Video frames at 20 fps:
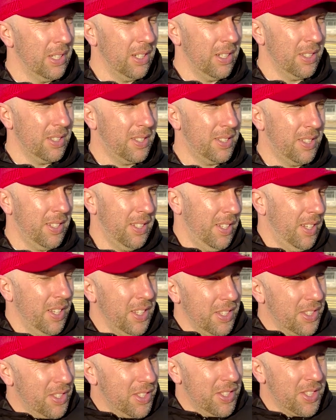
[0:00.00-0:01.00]

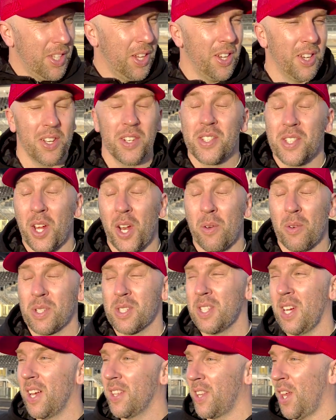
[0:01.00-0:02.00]
I
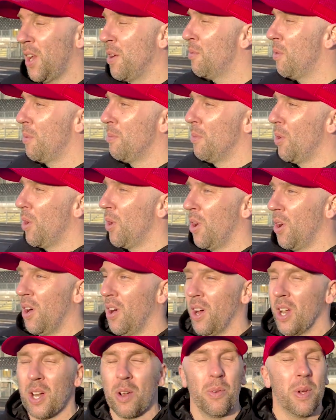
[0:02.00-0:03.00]
don't know what
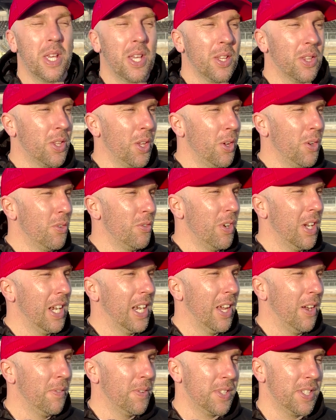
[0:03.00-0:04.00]
more we could do,
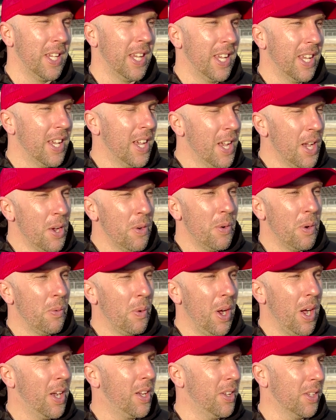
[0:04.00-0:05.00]
really. Obviously, we
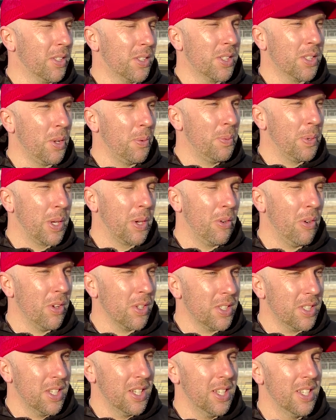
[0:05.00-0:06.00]
work on stopping
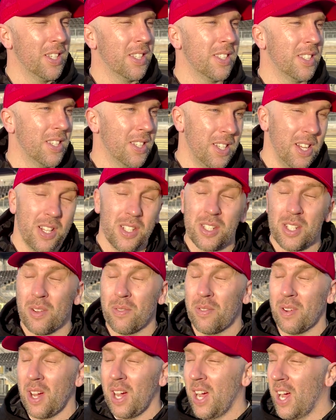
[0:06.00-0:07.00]
crosses and
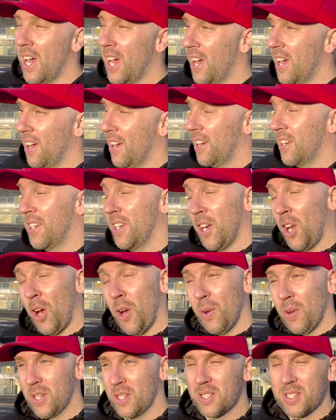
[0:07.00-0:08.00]
stuff like that. You
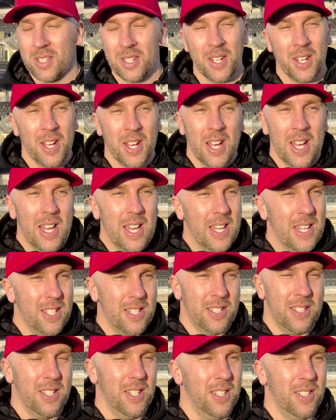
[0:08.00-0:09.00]
know,
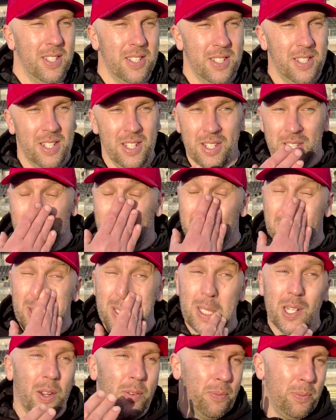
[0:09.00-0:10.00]
it's a
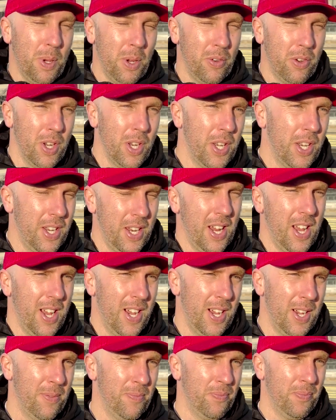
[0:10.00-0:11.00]
tough period,
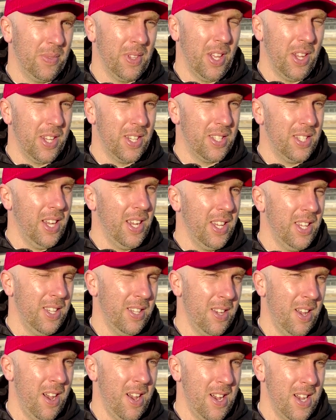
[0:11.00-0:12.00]
like you say.
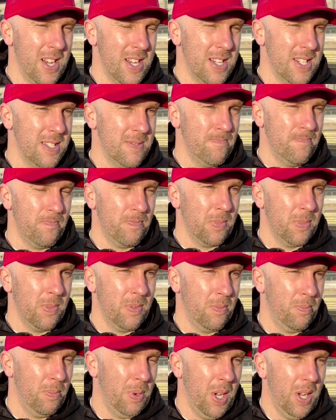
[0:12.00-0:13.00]

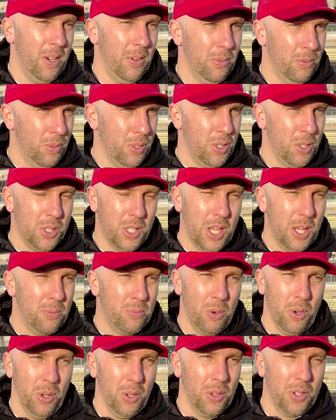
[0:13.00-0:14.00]
But we just
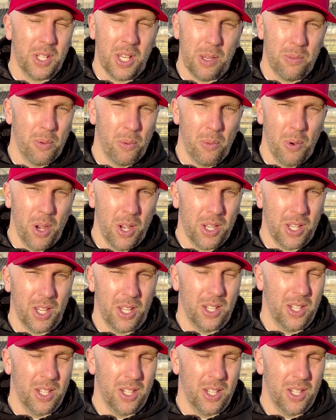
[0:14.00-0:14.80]
keep on working.